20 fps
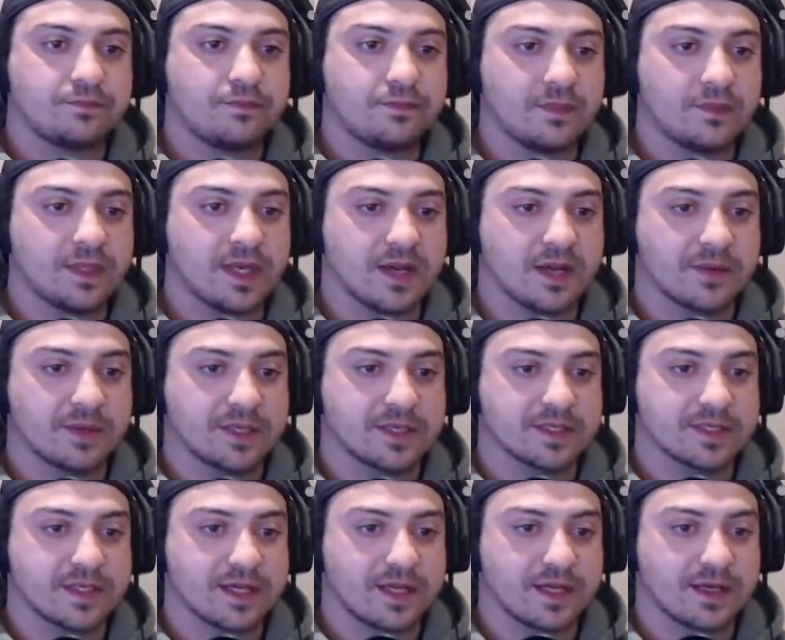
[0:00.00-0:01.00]
Now we can
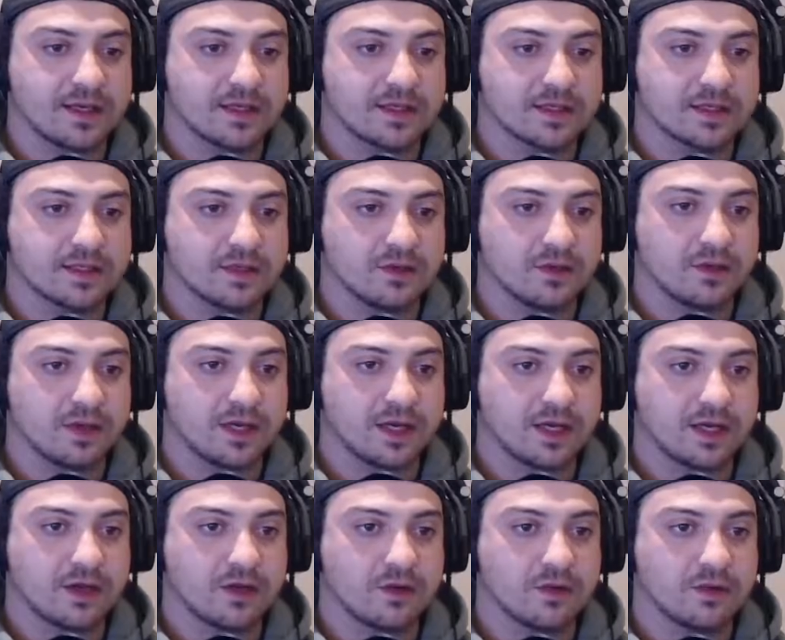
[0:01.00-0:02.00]
see it, this little
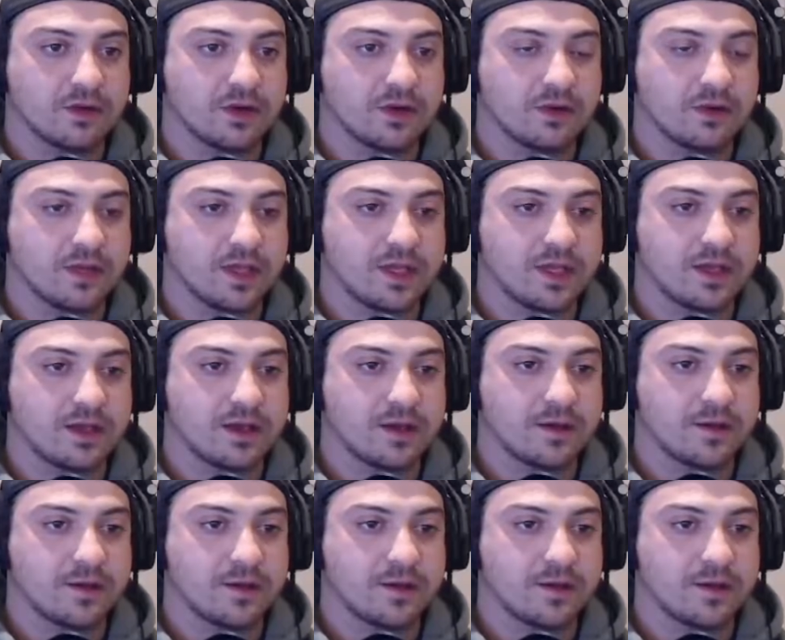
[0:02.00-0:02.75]
golden hole here.